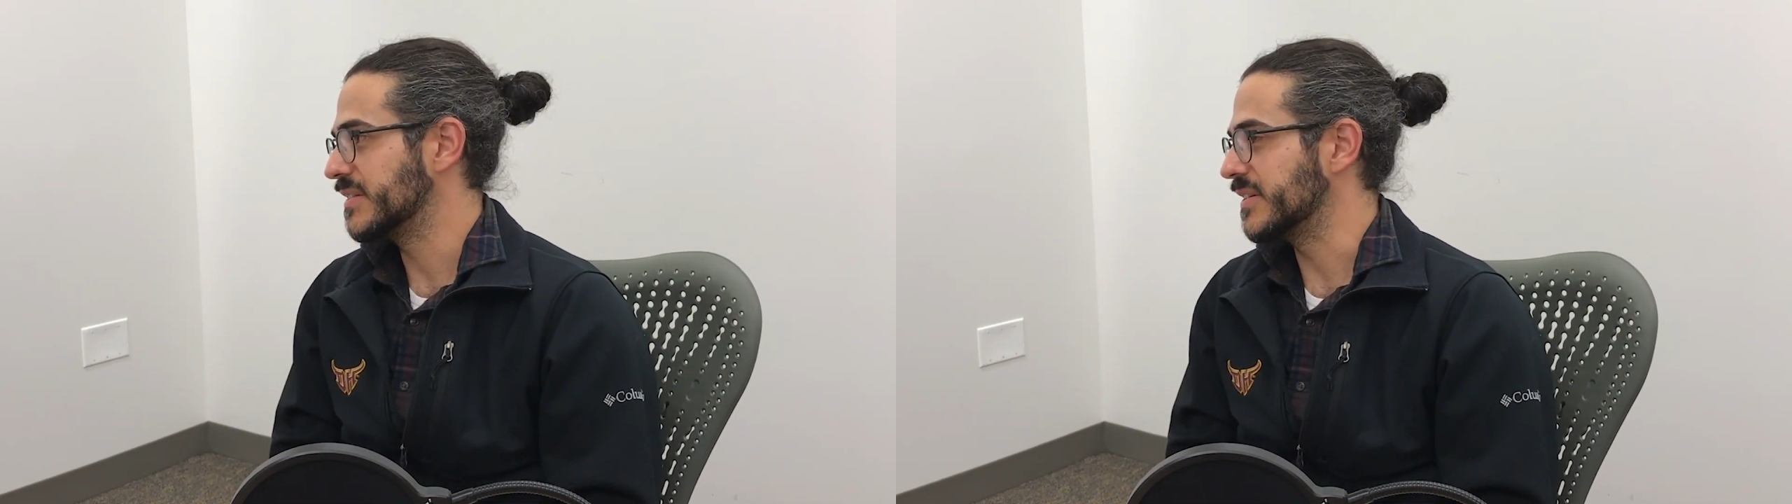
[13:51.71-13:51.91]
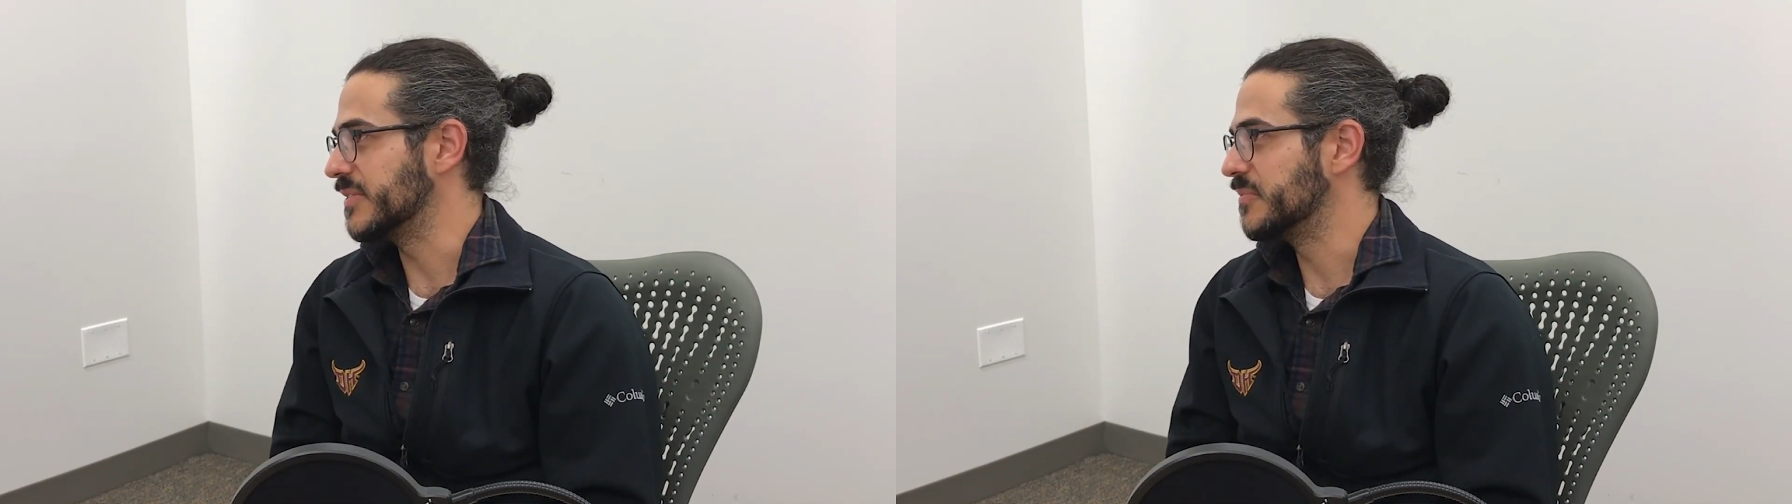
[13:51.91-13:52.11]

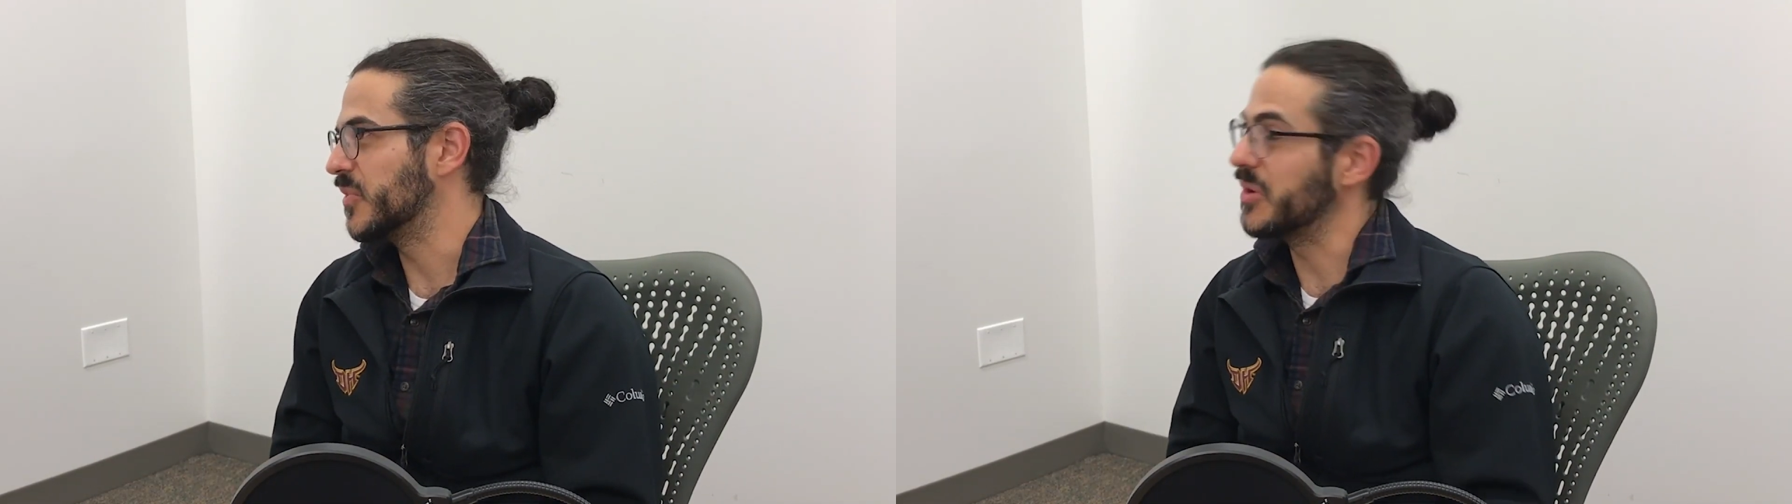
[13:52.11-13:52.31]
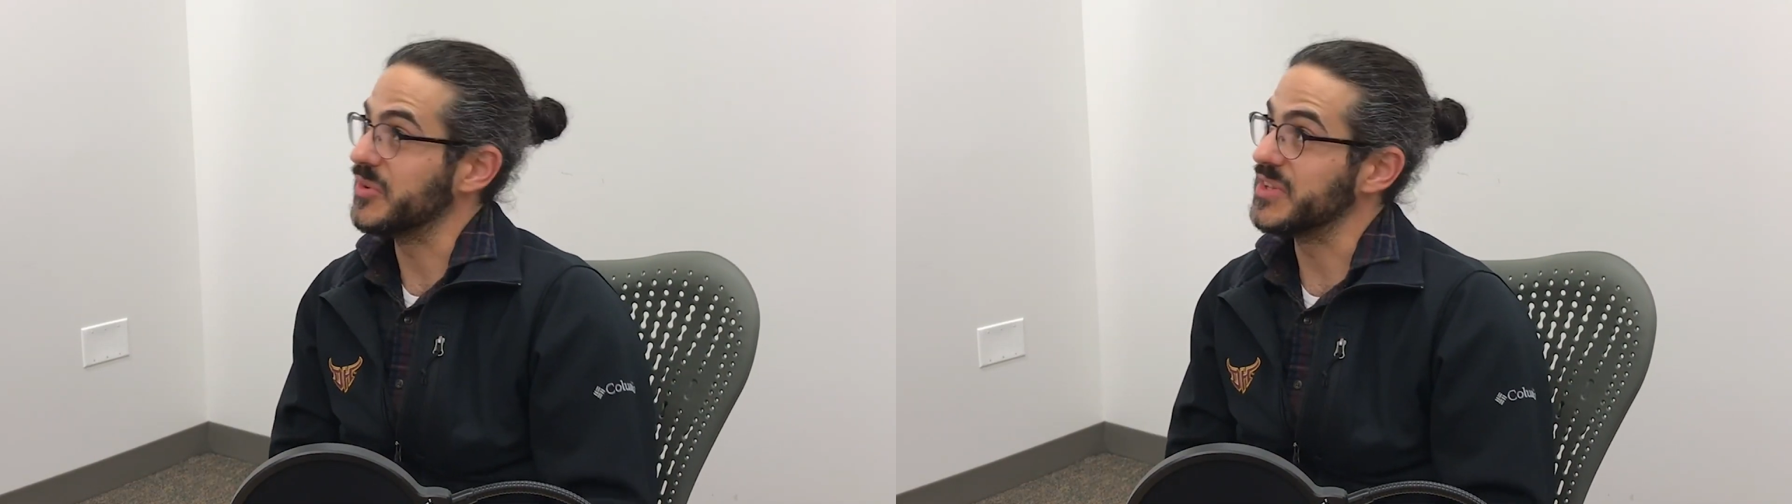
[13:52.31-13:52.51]
So,
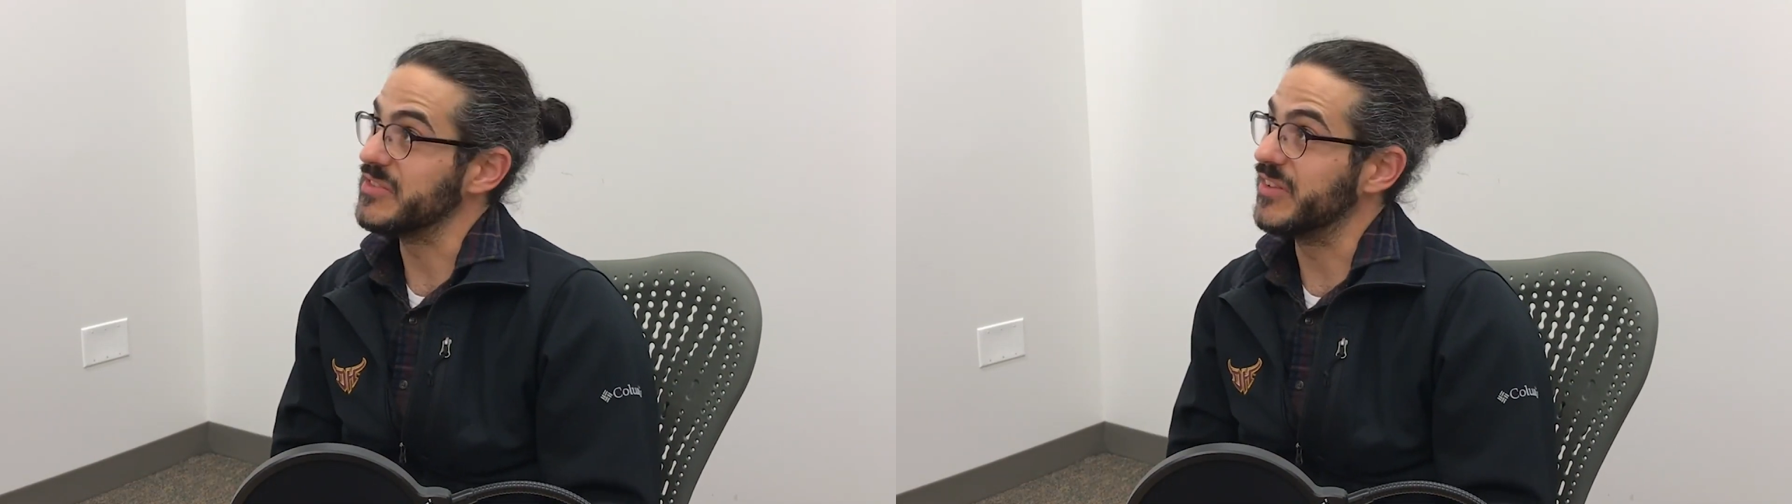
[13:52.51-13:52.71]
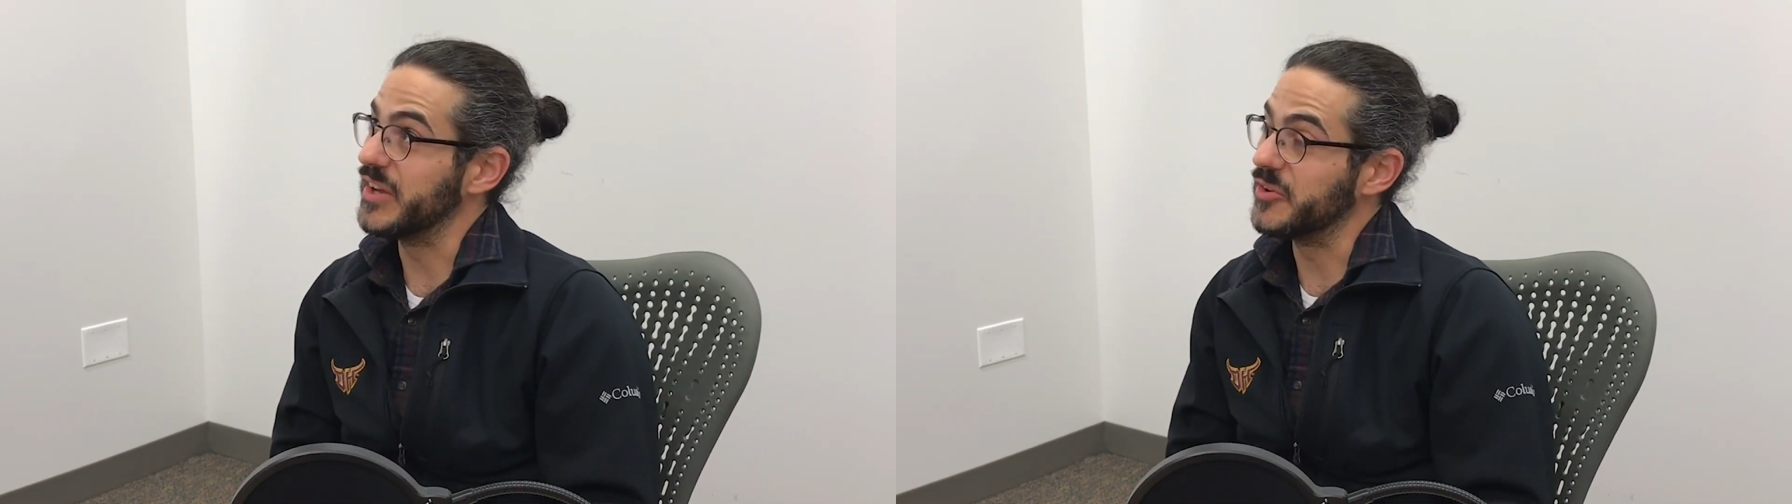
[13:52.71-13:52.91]
well, I won't
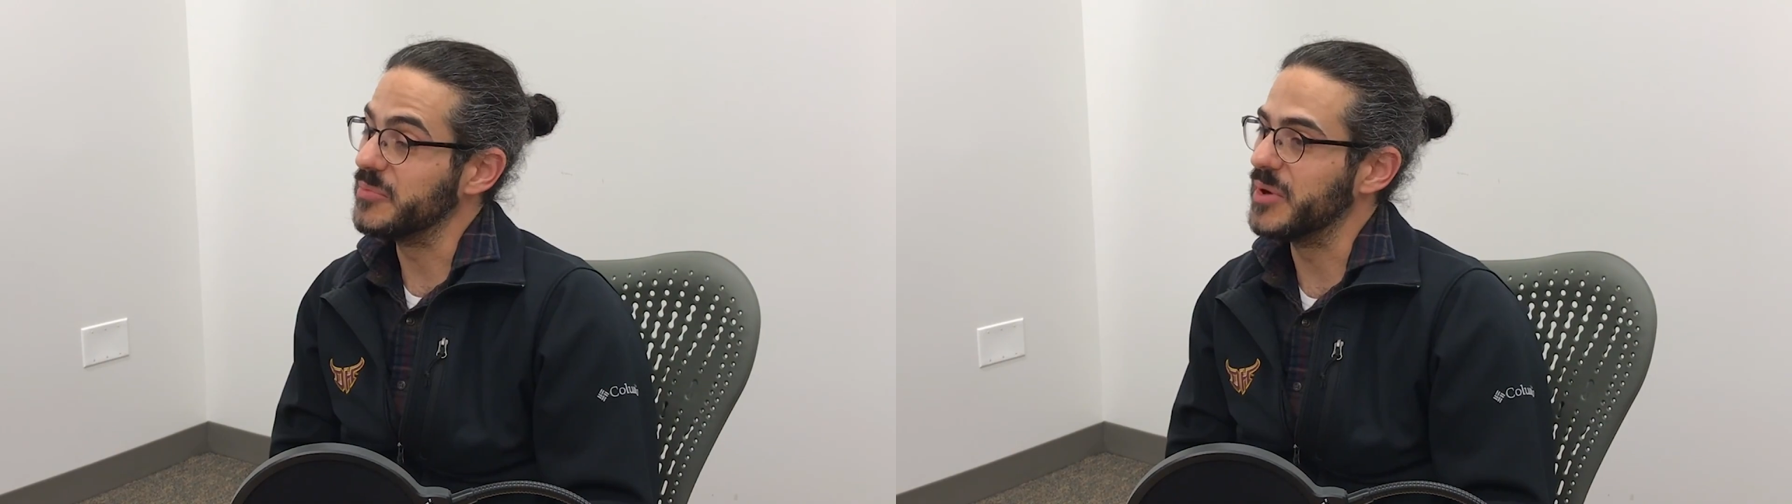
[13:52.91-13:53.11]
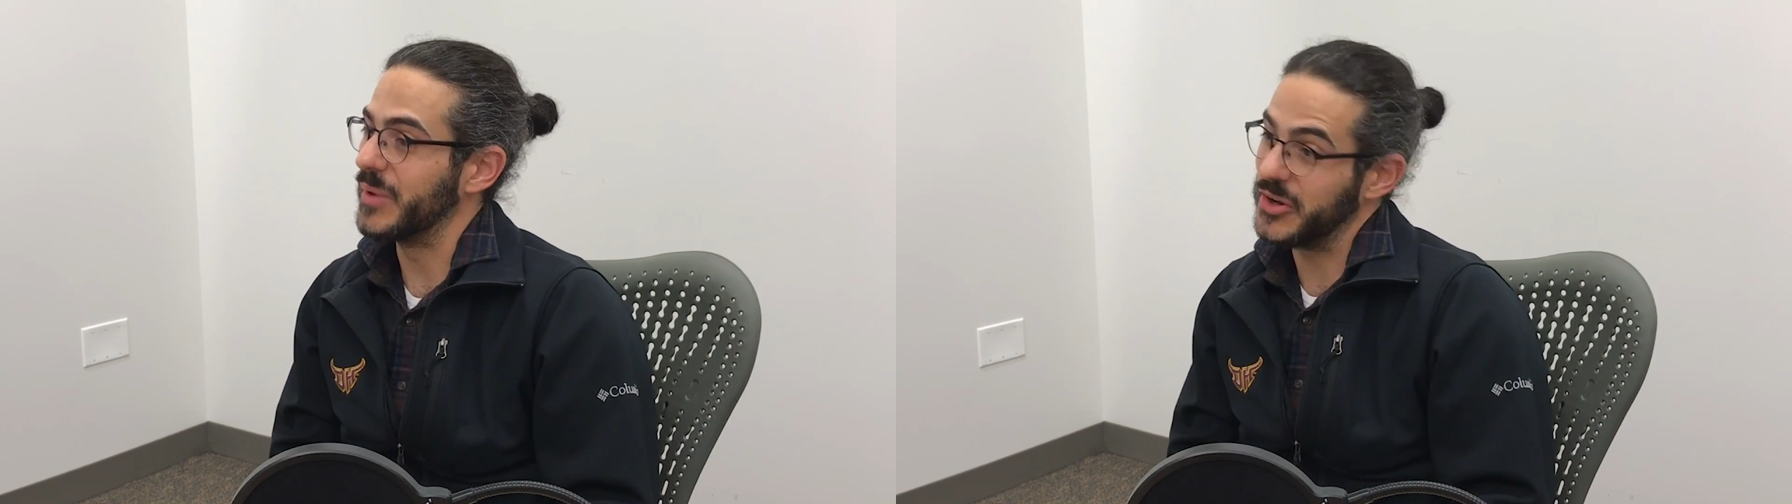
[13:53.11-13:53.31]
say
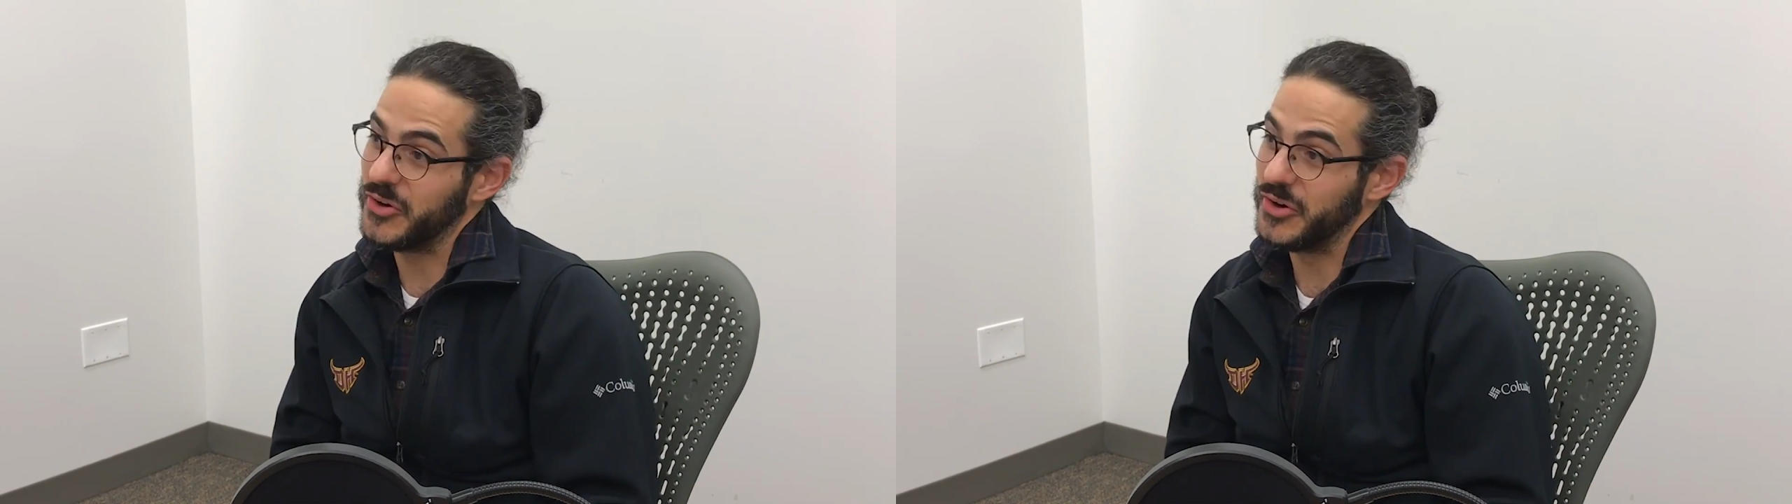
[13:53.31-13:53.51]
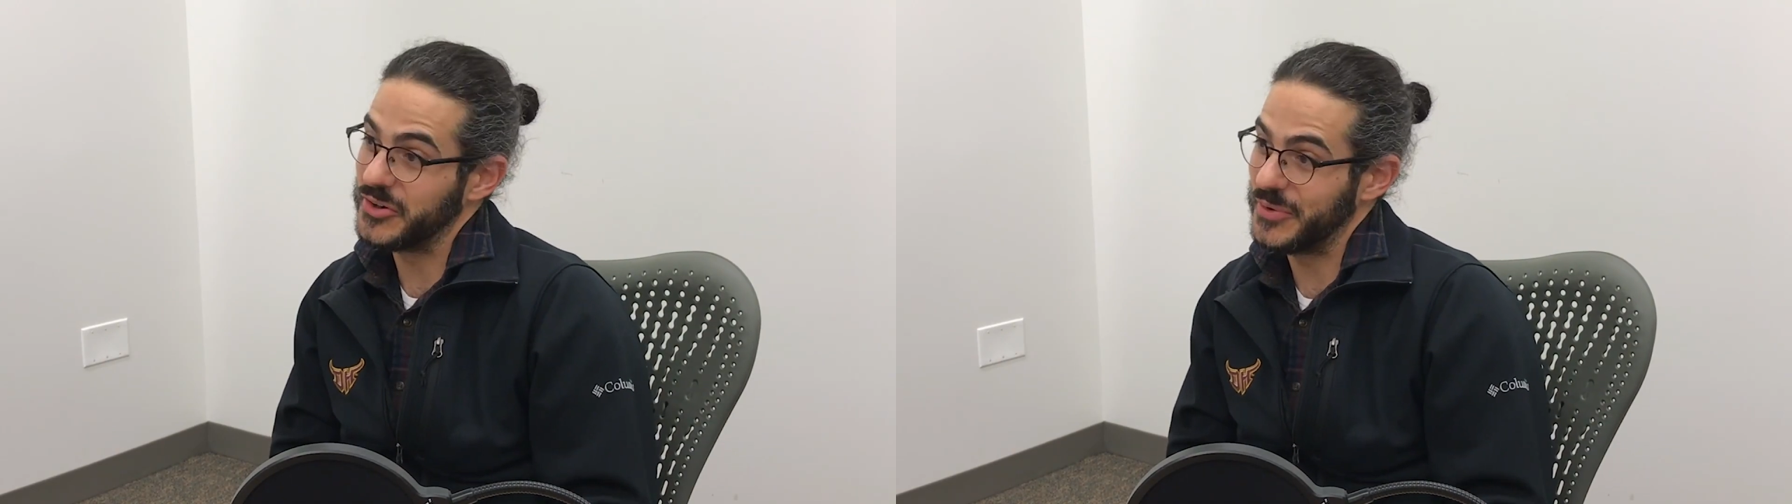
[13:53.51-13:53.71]
final, but my
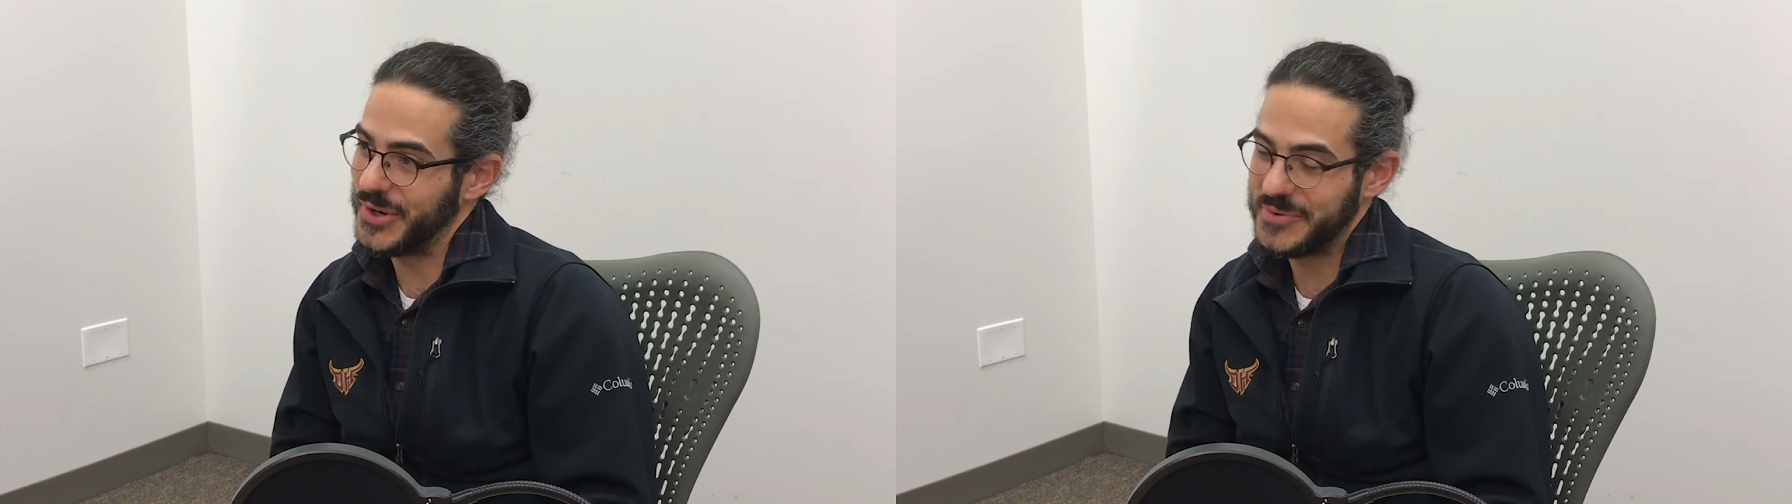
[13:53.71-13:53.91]
current